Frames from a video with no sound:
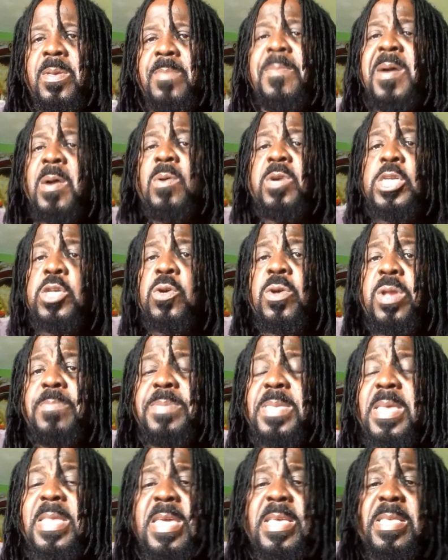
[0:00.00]
Make sure them
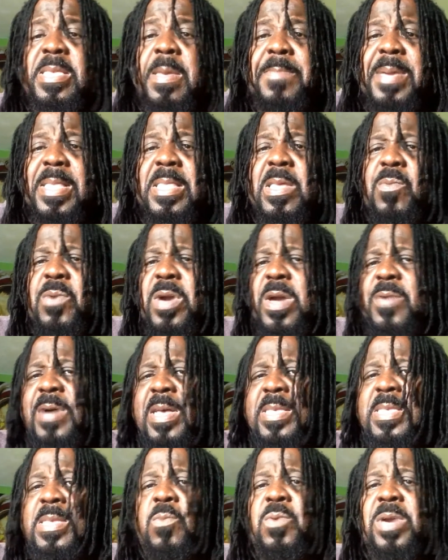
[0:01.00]
say there's a better way,
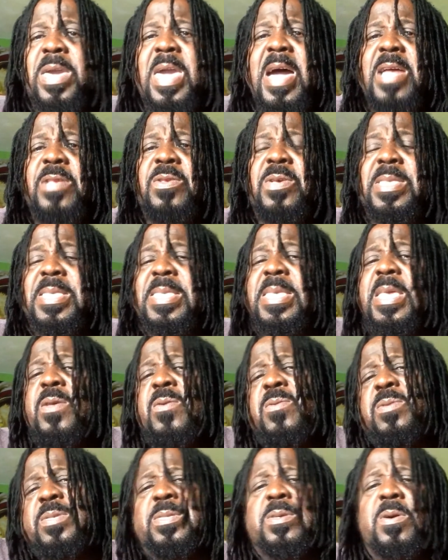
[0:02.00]
Rasta. We can't just sit
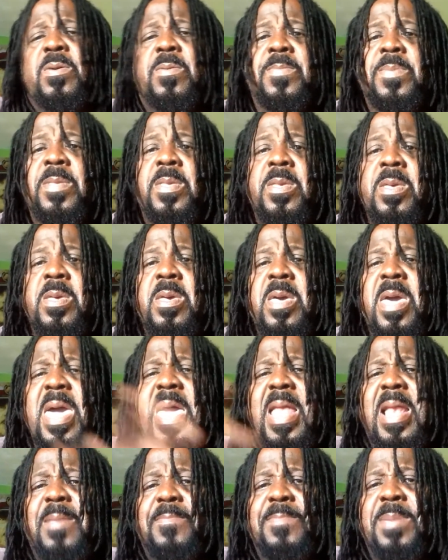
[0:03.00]
down, so
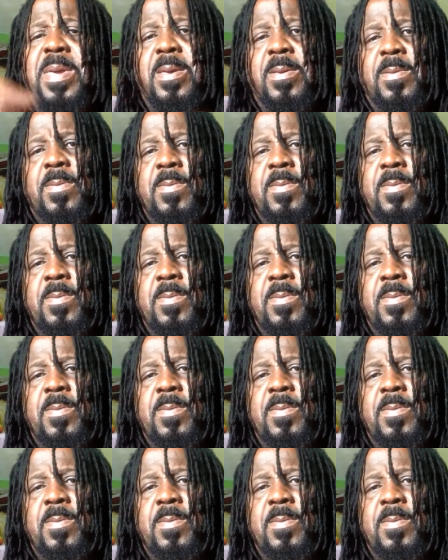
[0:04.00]
help me.